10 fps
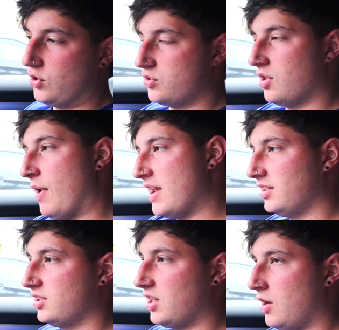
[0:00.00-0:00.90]
which is the
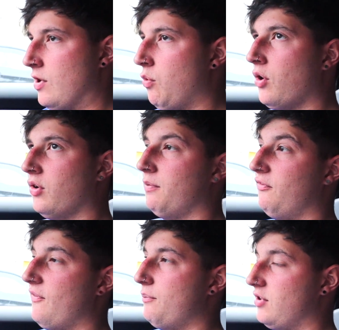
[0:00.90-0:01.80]
basic steering wheel one on a
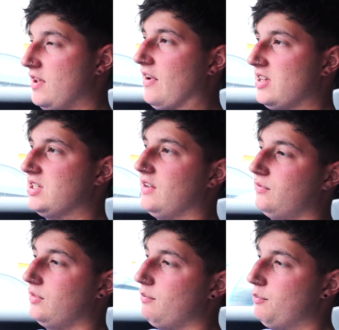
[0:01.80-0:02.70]

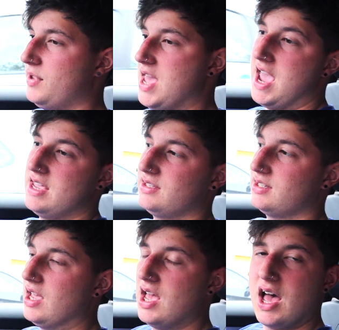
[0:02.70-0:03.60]
pre-facelift B8